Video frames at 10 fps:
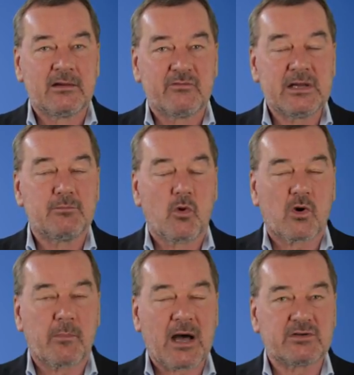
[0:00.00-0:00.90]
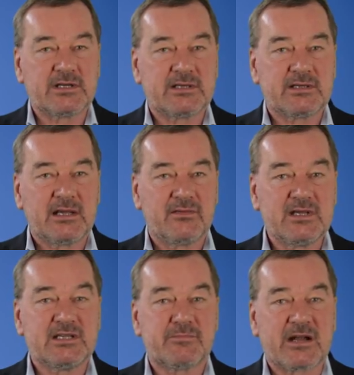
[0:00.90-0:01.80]
read more about it in
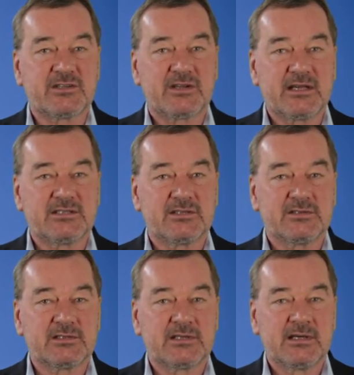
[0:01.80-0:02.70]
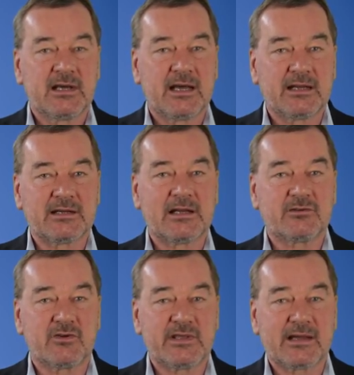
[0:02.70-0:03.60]
these presentations, and I'd
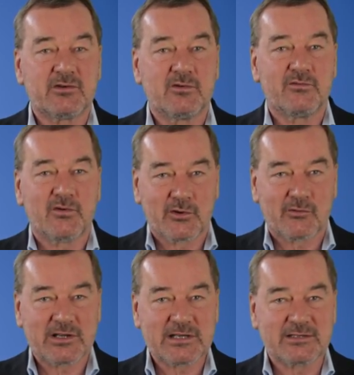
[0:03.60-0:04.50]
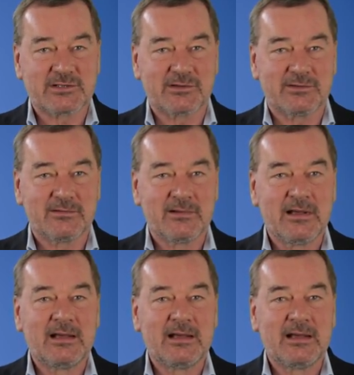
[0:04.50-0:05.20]
like to thank you for your attention.